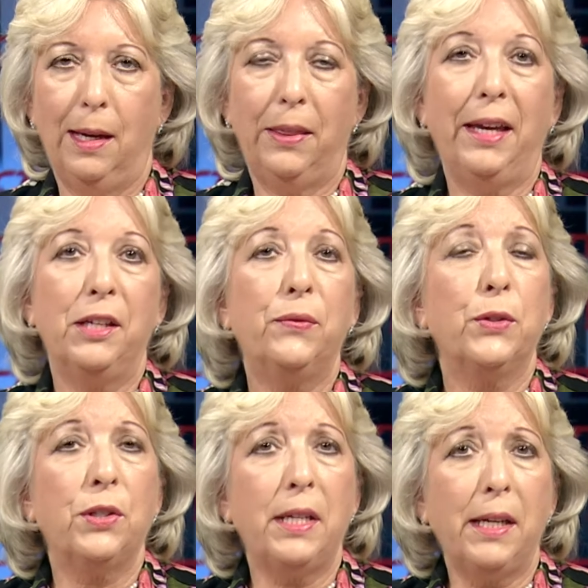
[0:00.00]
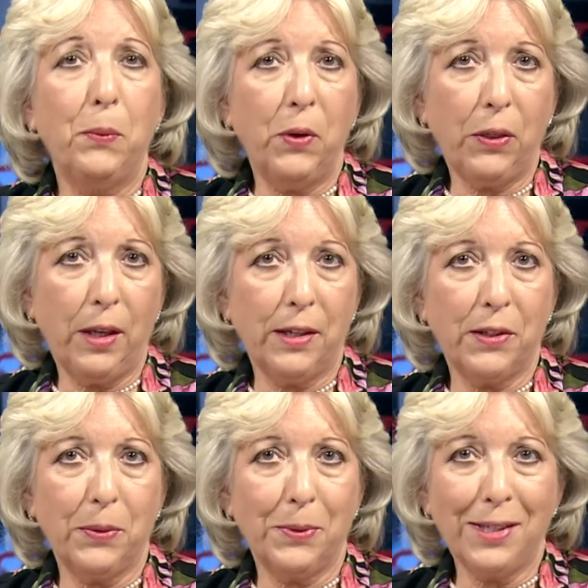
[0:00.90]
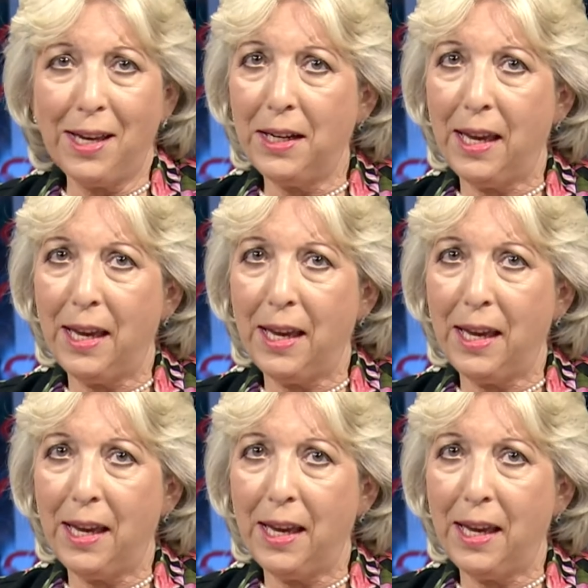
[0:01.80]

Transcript: Thanks for staying with us. Well, Donna